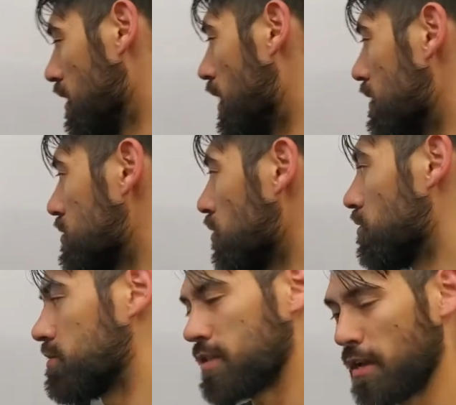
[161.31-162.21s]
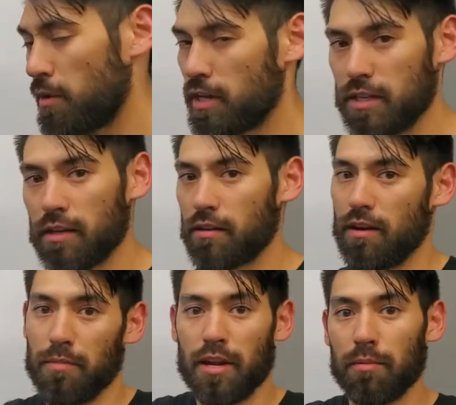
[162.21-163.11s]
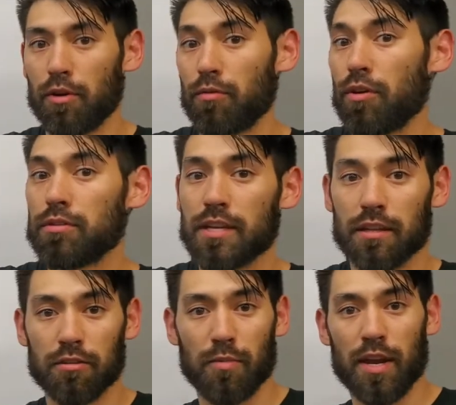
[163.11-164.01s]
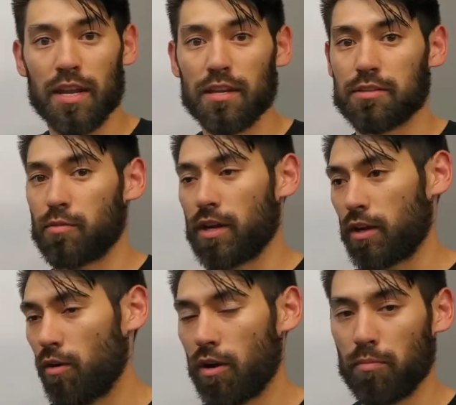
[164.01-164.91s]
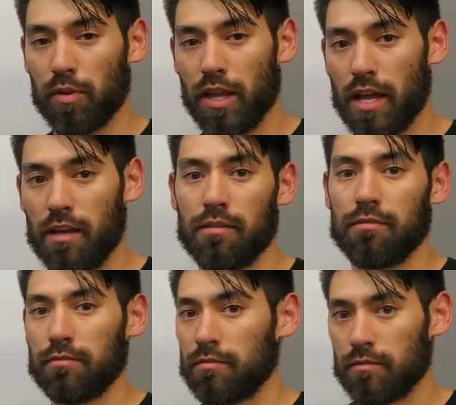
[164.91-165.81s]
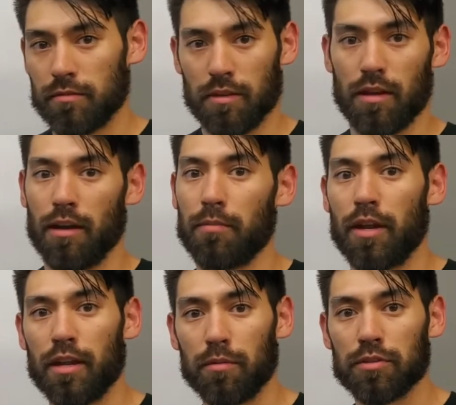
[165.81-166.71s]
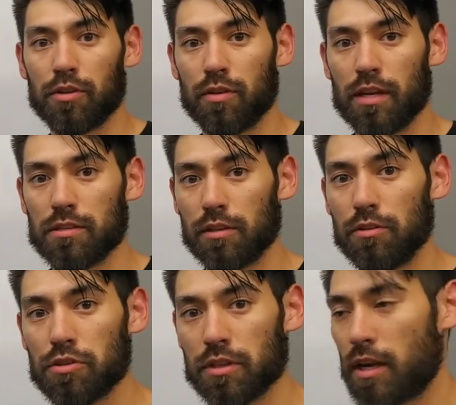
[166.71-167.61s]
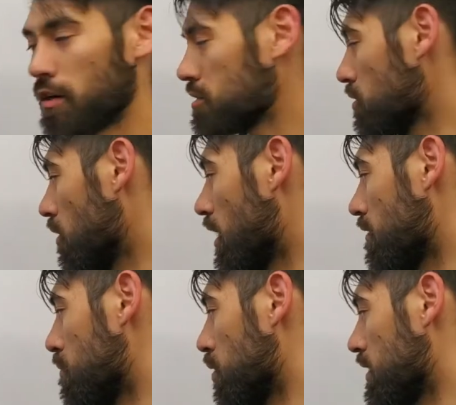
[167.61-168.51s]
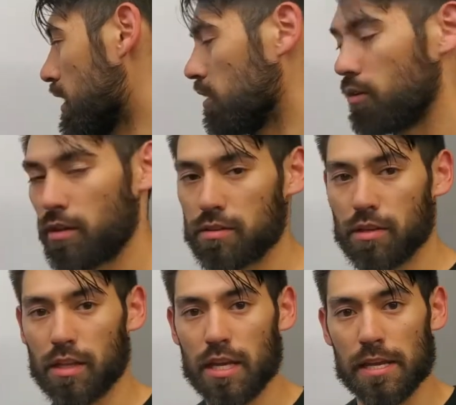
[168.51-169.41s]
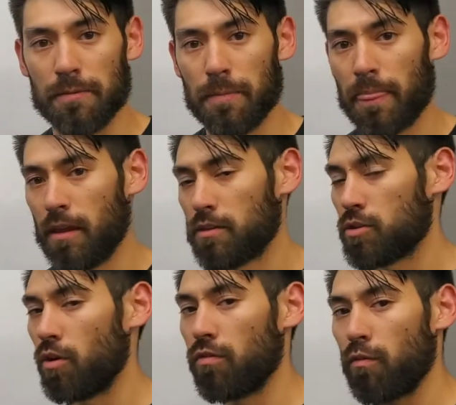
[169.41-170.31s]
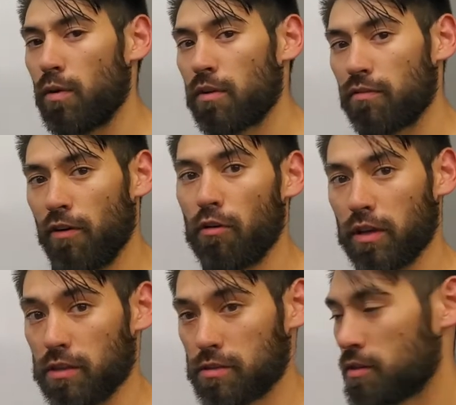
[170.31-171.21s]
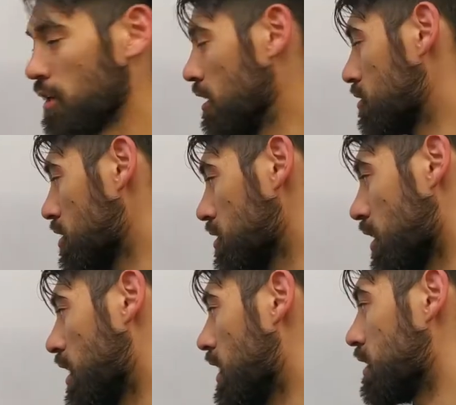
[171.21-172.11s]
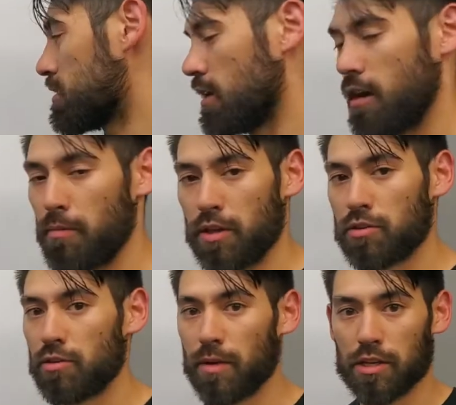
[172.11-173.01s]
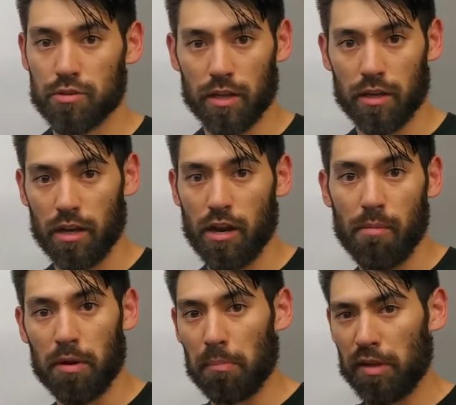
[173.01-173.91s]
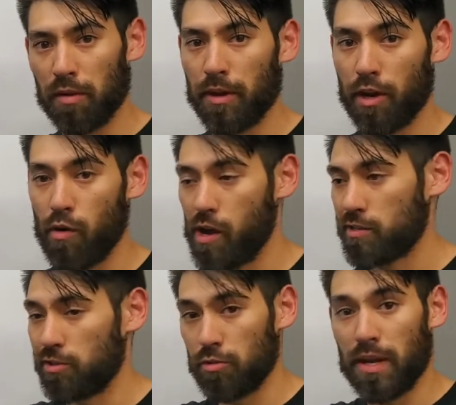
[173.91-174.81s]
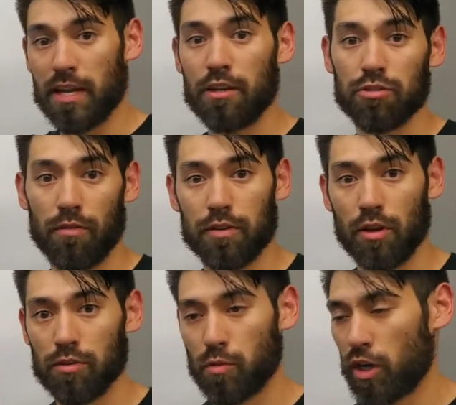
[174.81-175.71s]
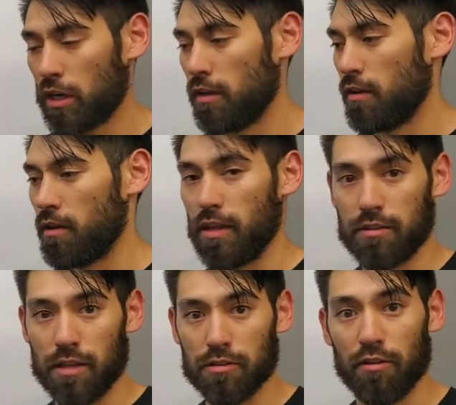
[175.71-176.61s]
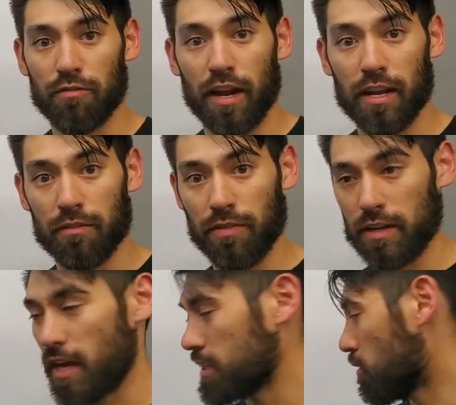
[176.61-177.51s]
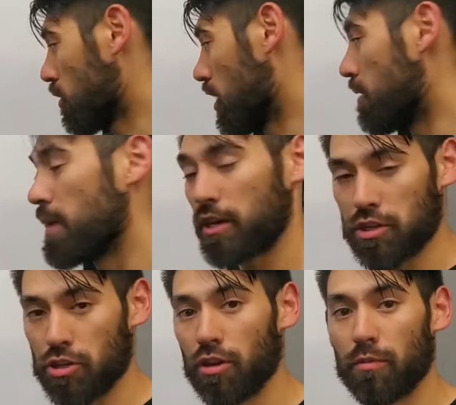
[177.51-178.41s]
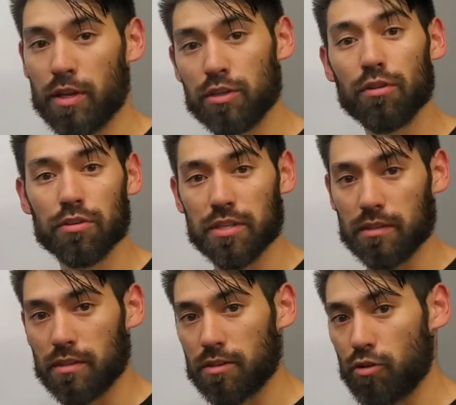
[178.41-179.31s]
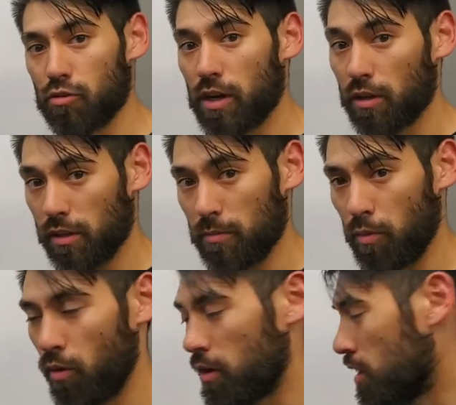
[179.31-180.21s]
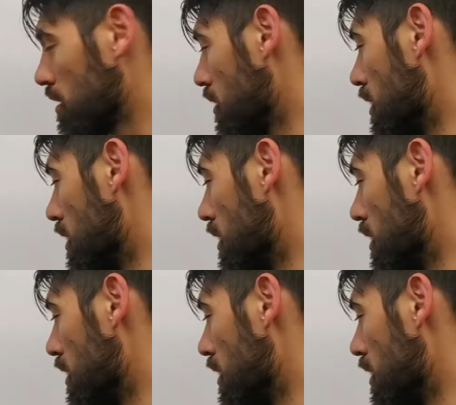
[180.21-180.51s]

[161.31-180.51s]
And so same idea, I'm not able to rotate through my knee, so when I go out and play, I'm not able to create a solution there, so I put that load into the knee. So if we were to focus just on the knee and say, I'm going to do my strengthening here, I'm going to build up my quads, I'll do my knees over toes work, that's all fine and fantastic. We're going to make sure that we do those things, that's critically important.